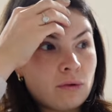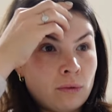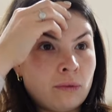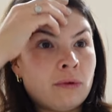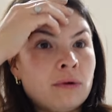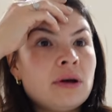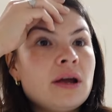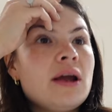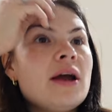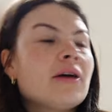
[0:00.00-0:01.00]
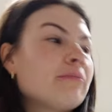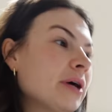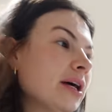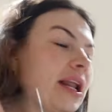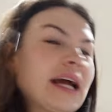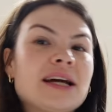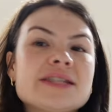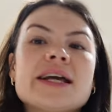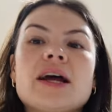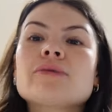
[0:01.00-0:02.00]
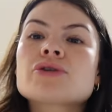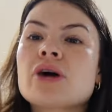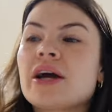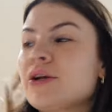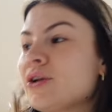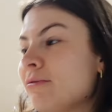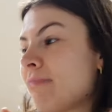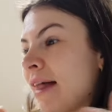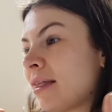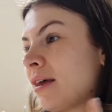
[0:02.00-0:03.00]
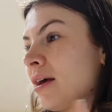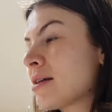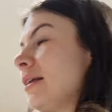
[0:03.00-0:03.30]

all. But like I said, I was trying a new method.